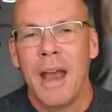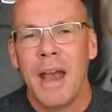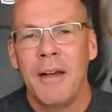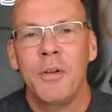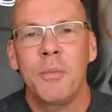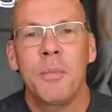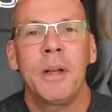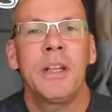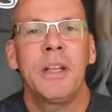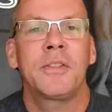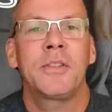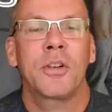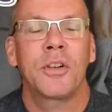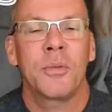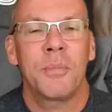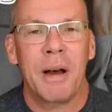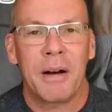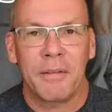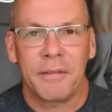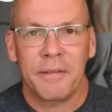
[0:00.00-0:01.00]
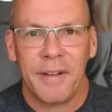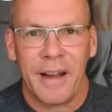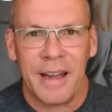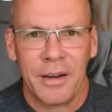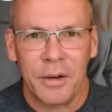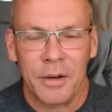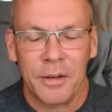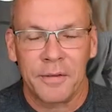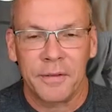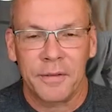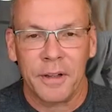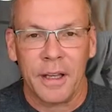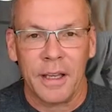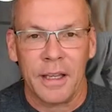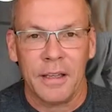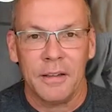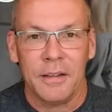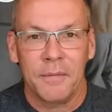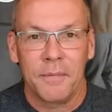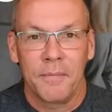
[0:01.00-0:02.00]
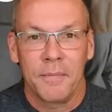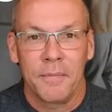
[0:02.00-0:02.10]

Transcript: Everybody's heard about fight or flight.